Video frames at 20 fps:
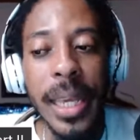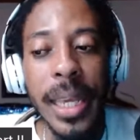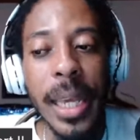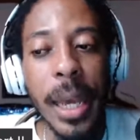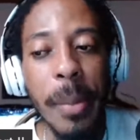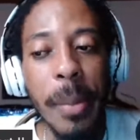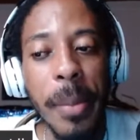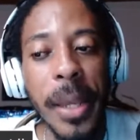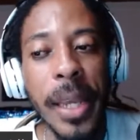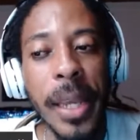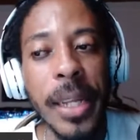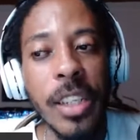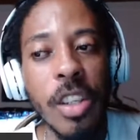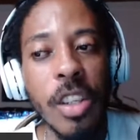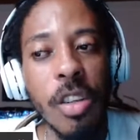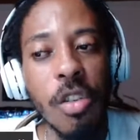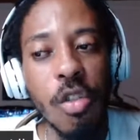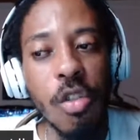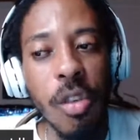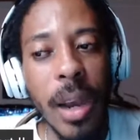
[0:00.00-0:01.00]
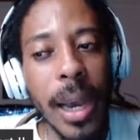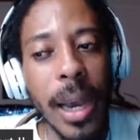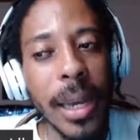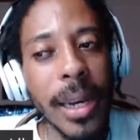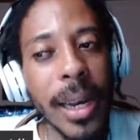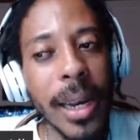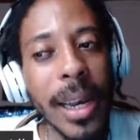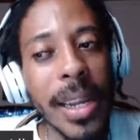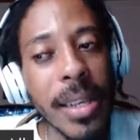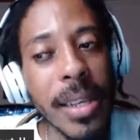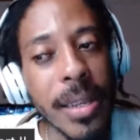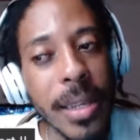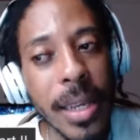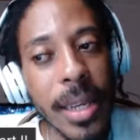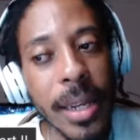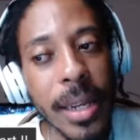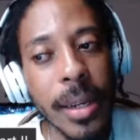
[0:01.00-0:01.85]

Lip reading: I mean, try to listen